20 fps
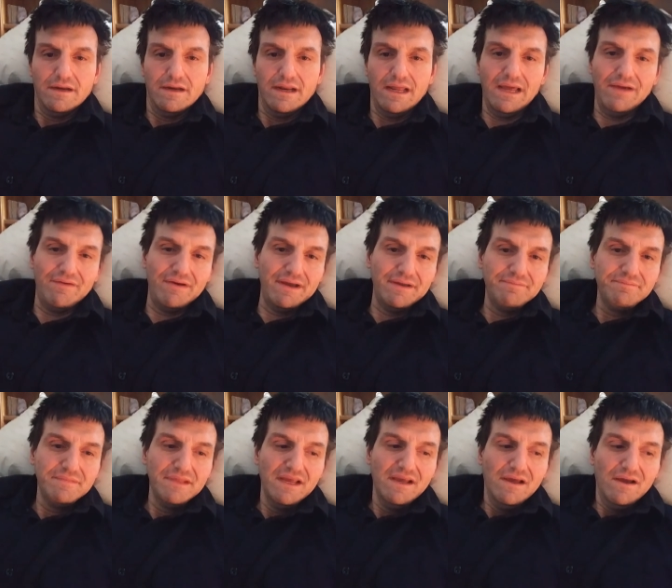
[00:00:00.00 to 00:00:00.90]
Anyway,
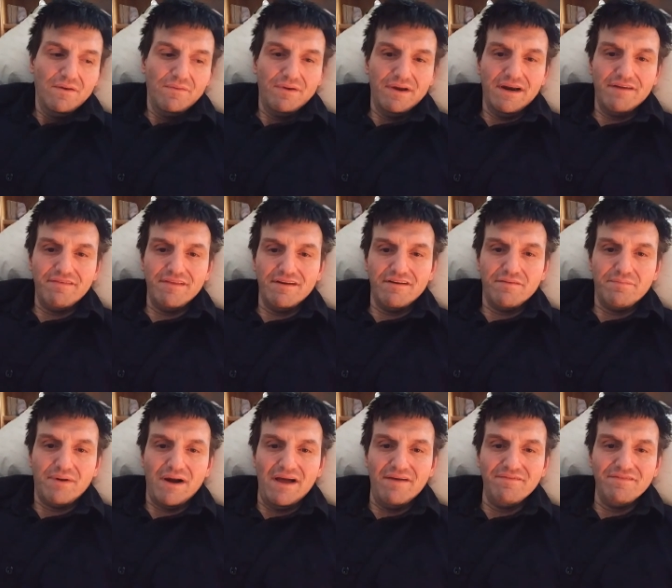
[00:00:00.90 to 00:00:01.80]
whatever their
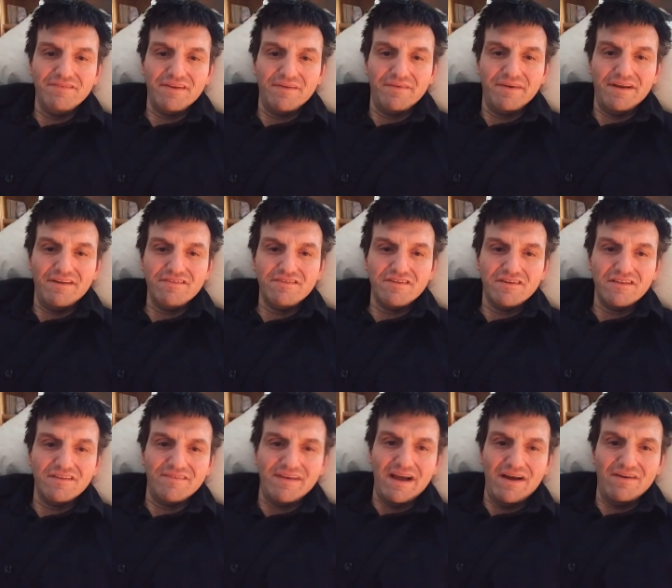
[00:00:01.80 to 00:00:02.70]
problem, someone else took
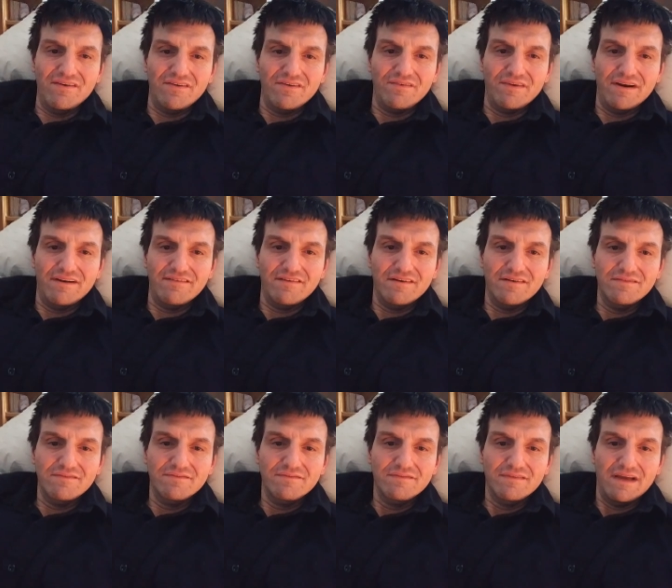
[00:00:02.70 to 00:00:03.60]
them out or whatever.
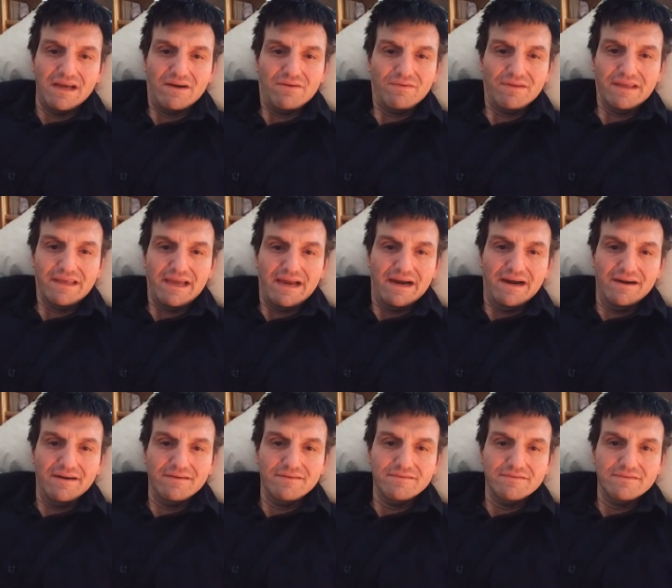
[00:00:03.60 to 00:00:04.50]
I don't really care.